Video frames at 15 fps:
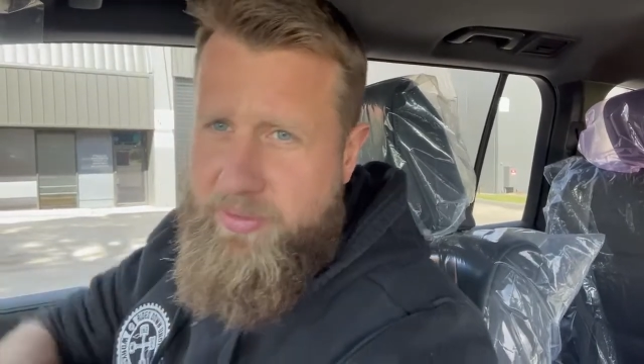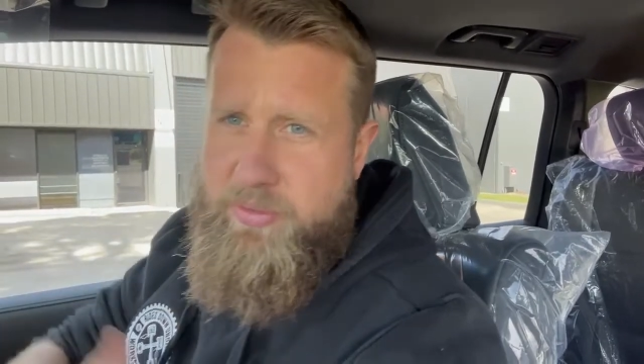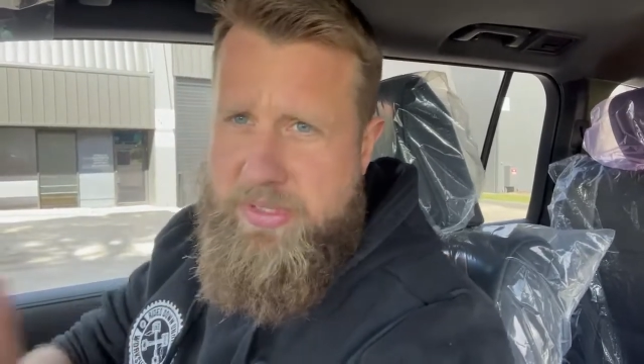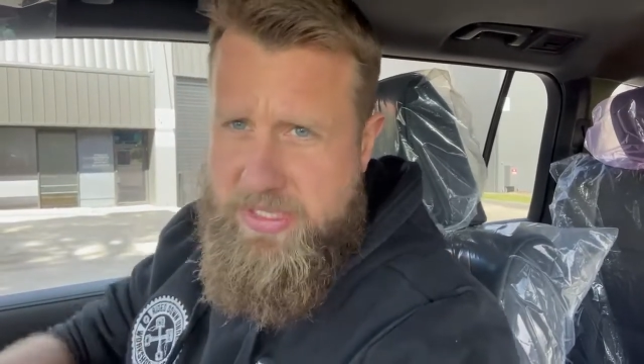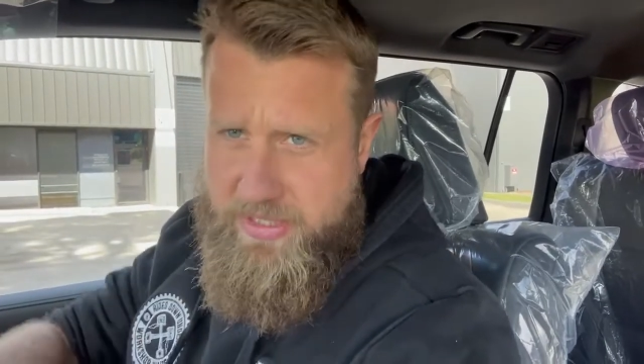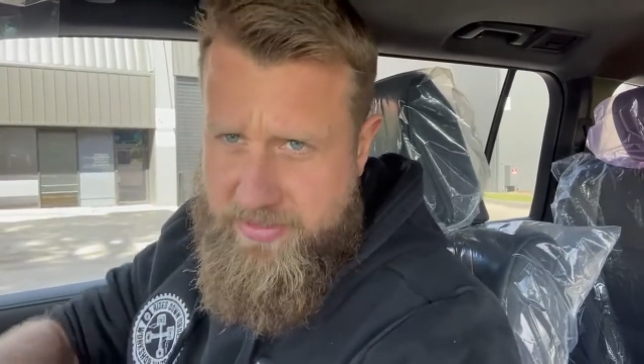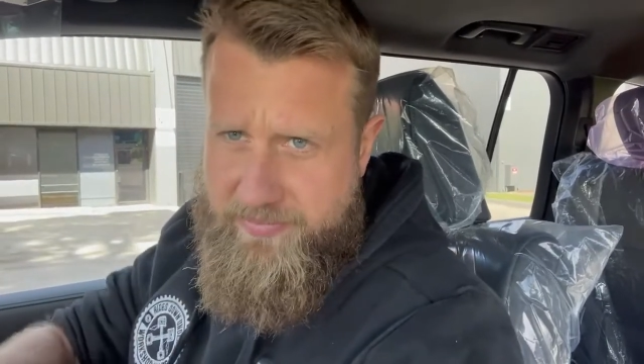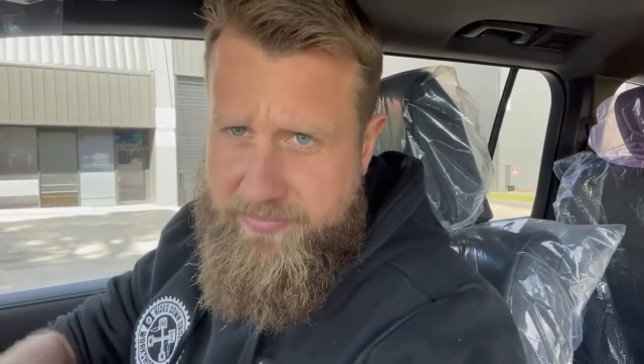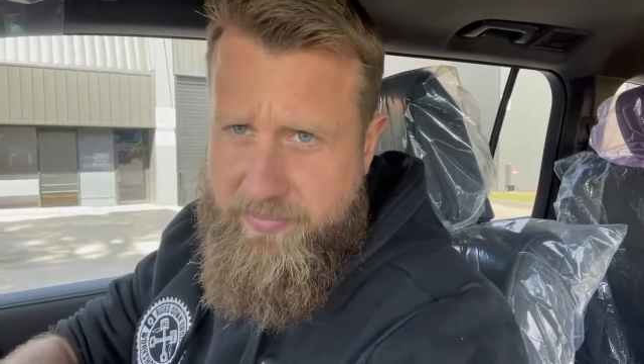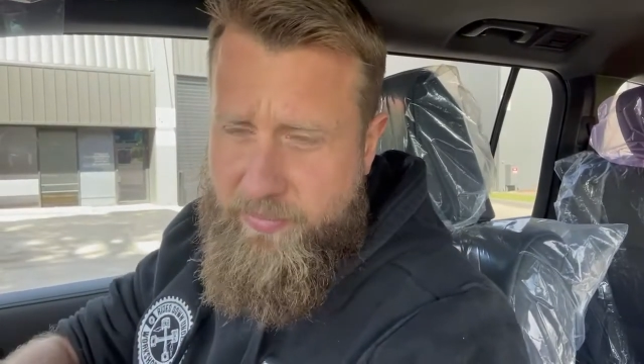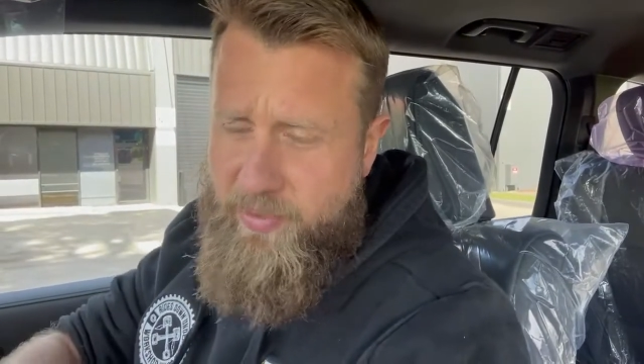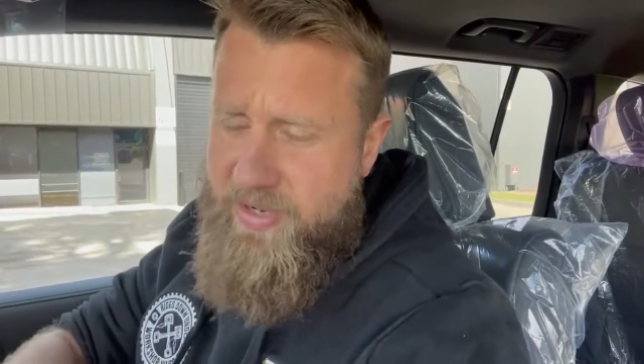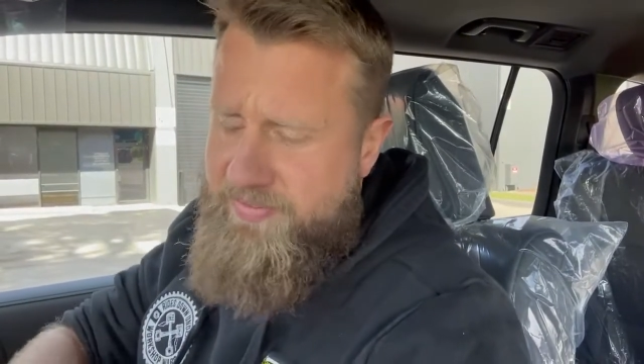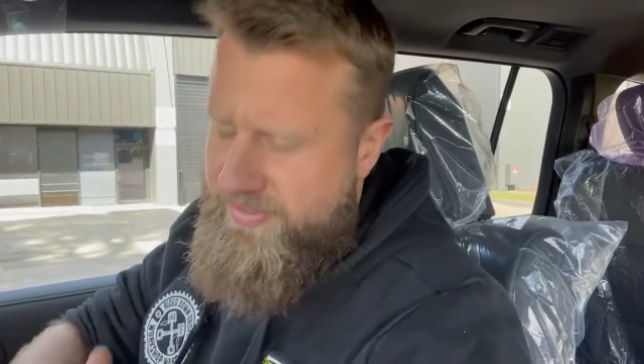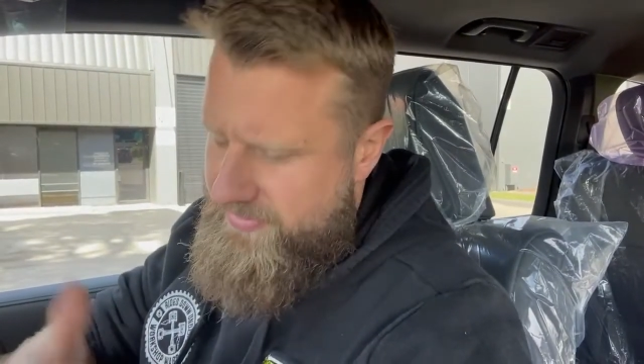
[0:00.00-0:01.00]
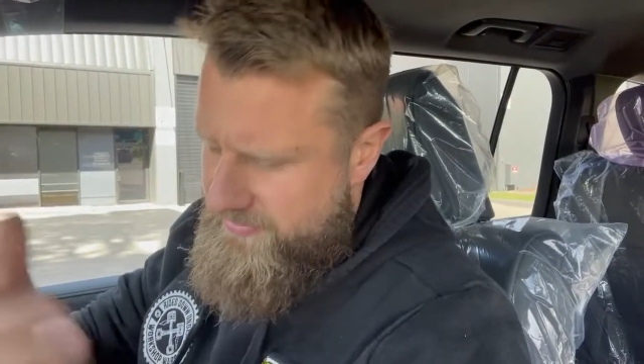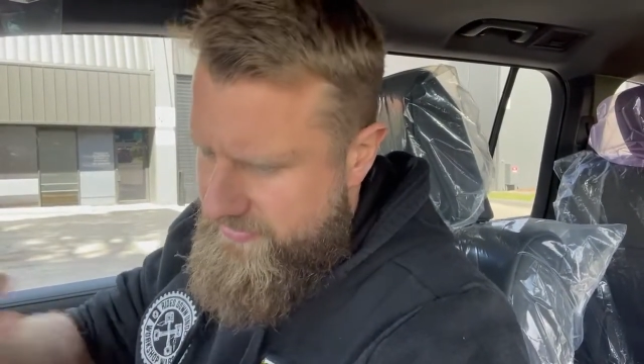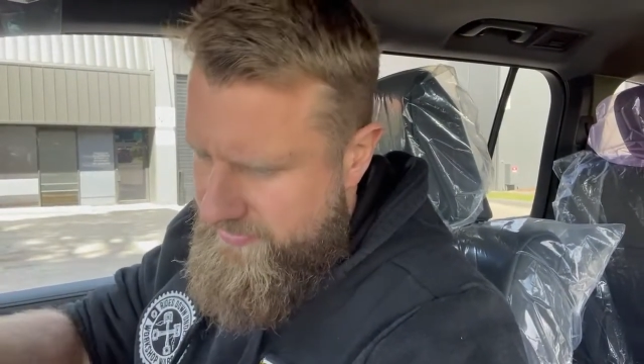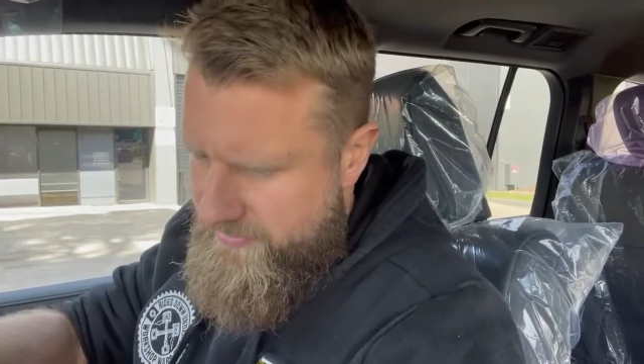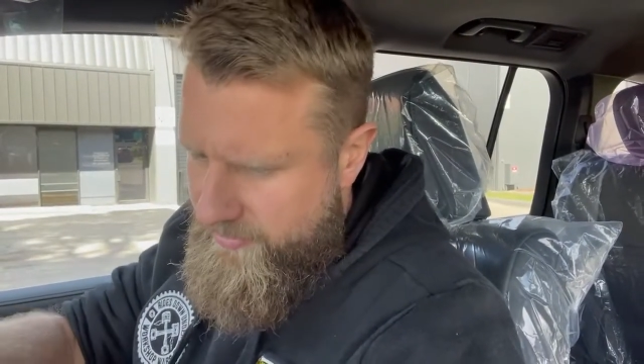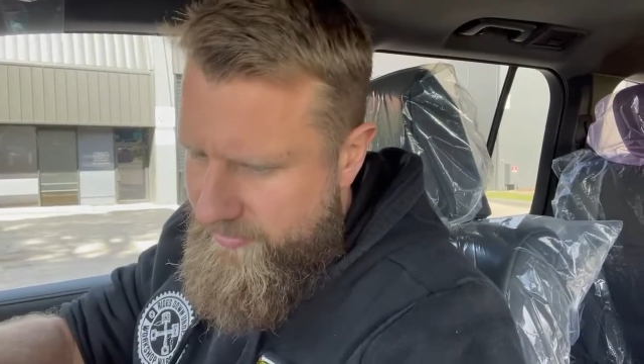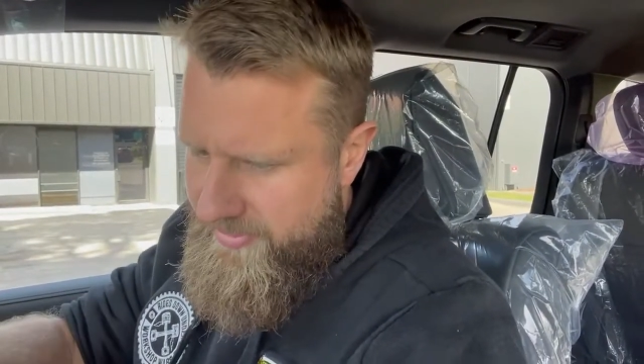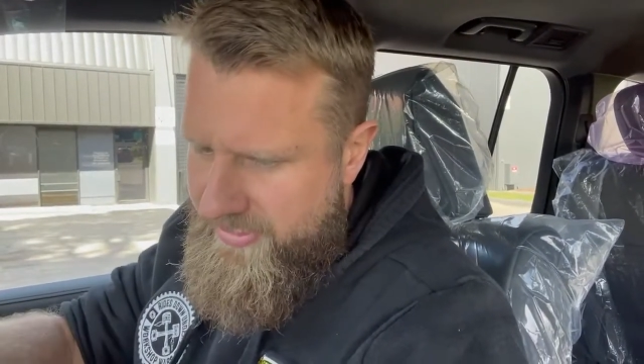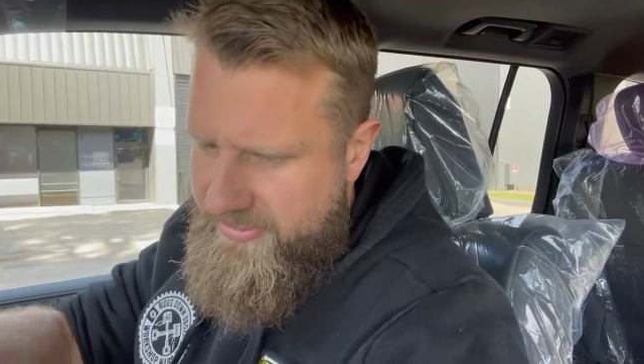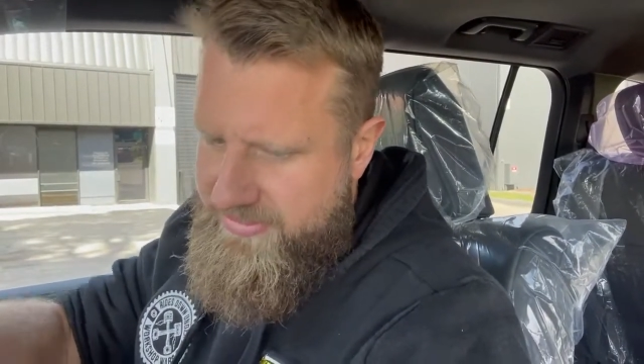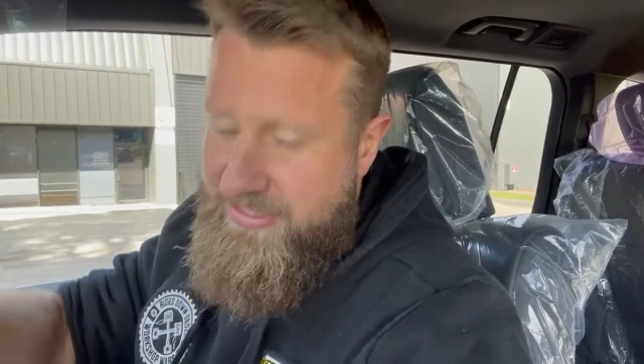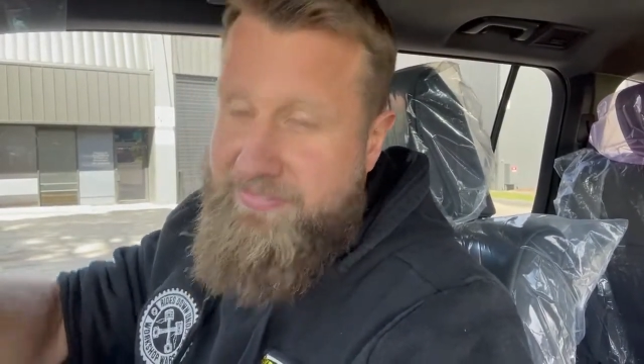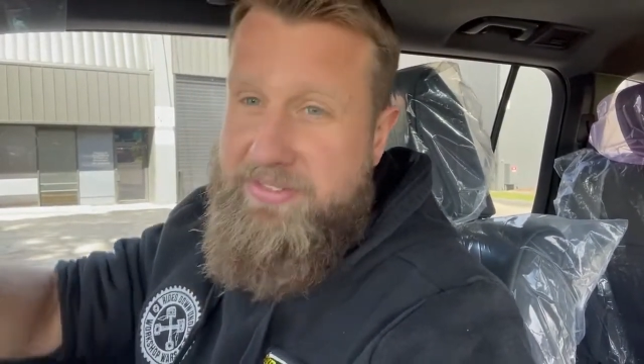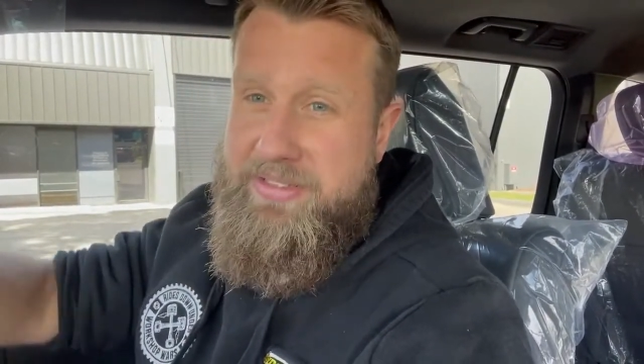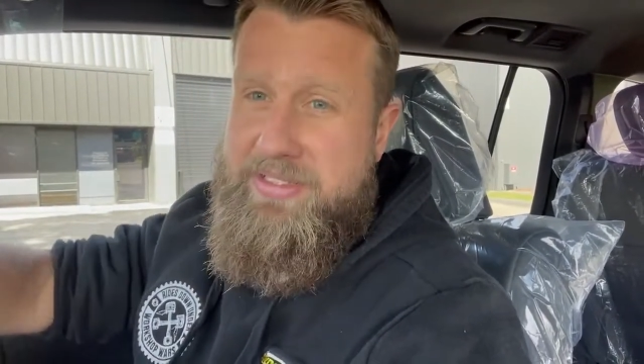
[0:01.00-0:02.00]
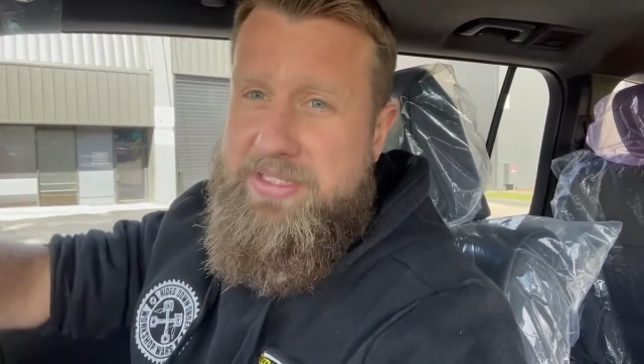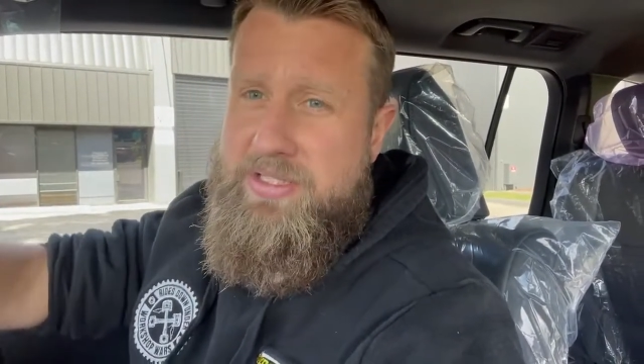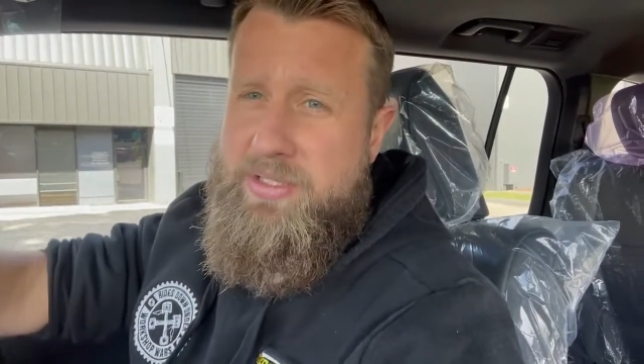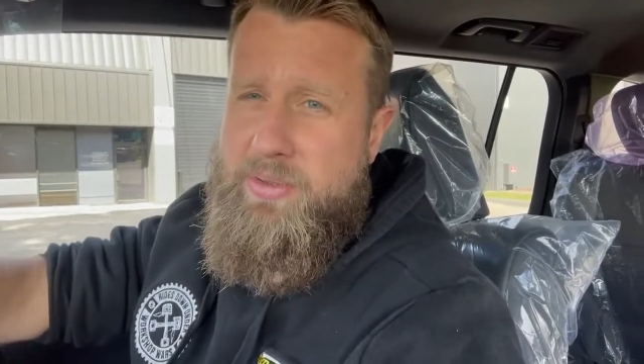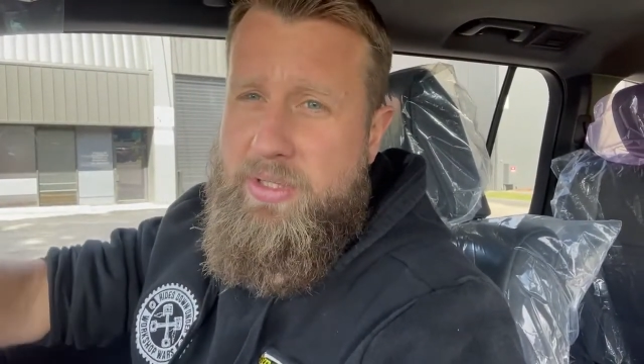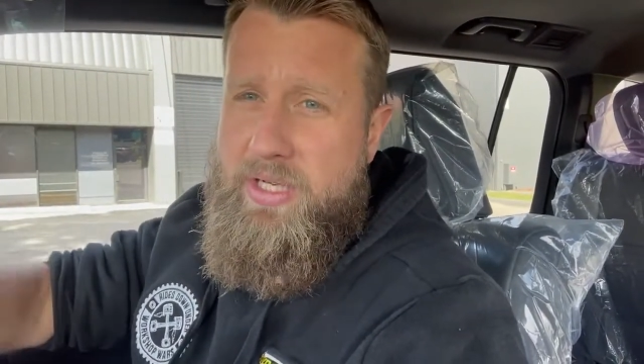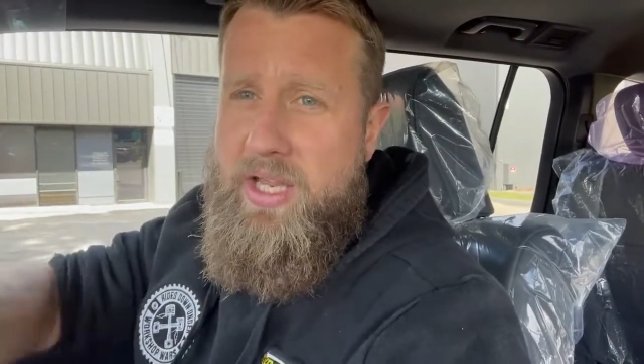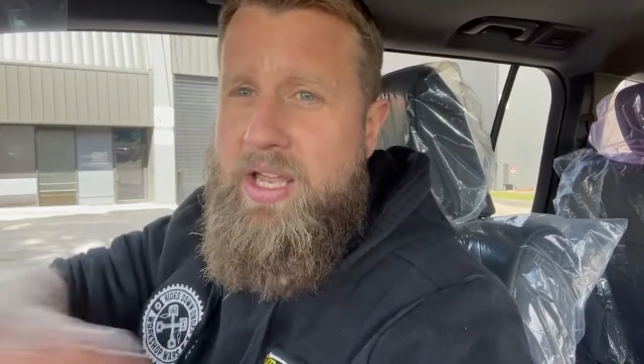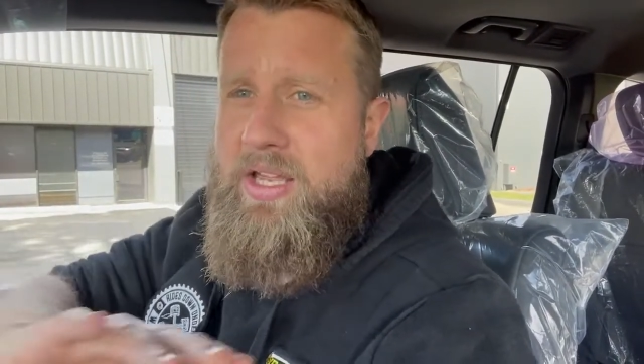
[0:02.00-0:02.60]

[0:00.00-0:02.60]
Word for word: We'll just rev it, we'll be able to have a listen to it,